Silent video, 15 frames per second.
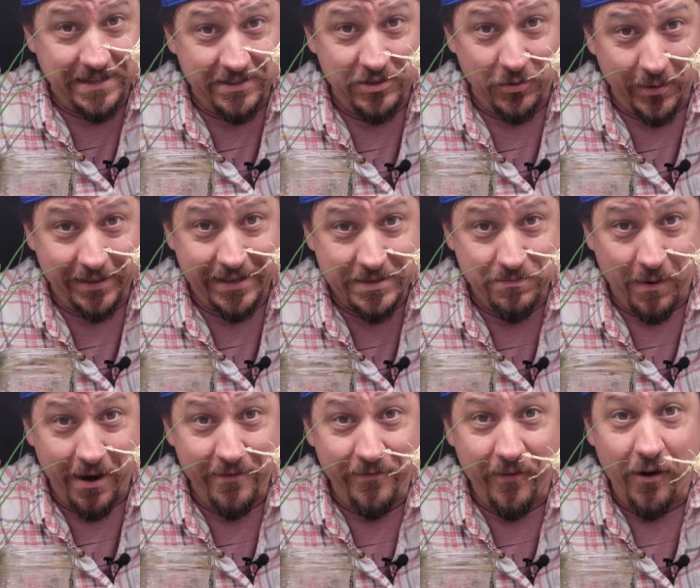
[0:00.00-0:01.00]
at doing this
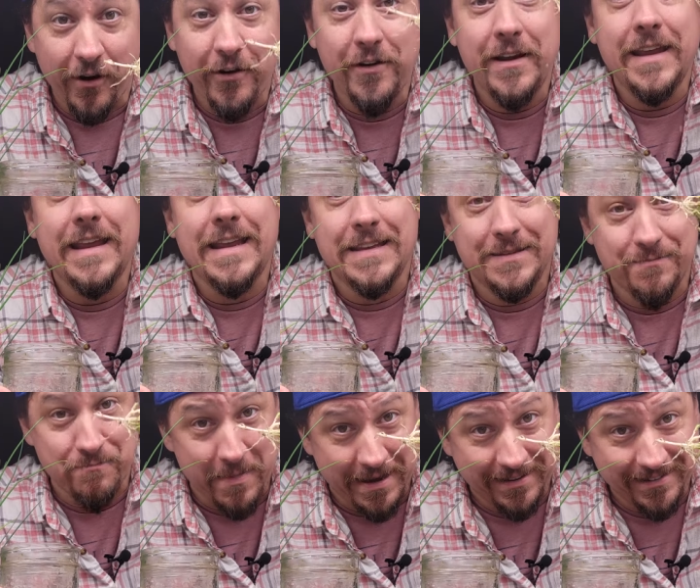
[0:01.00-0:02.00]
by far is
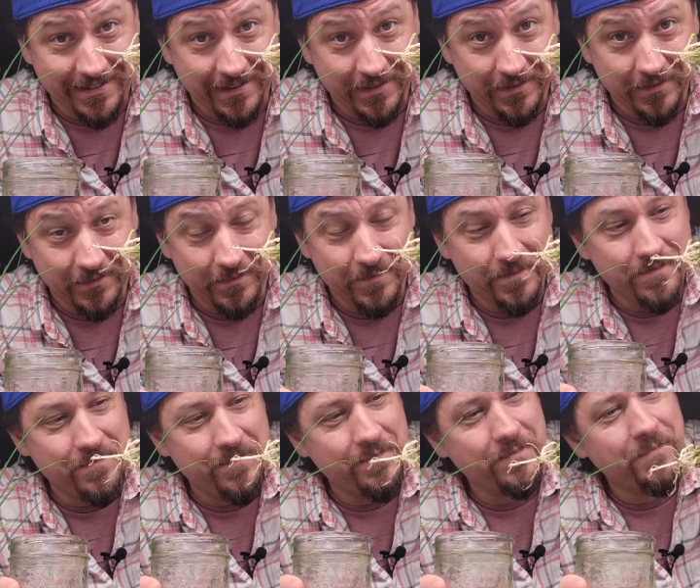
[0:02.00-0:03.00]
mint.
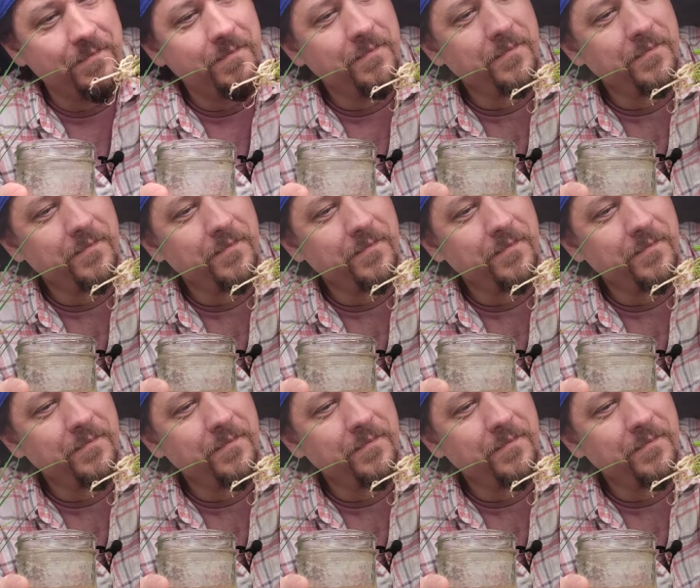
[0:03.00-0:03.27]
Rooting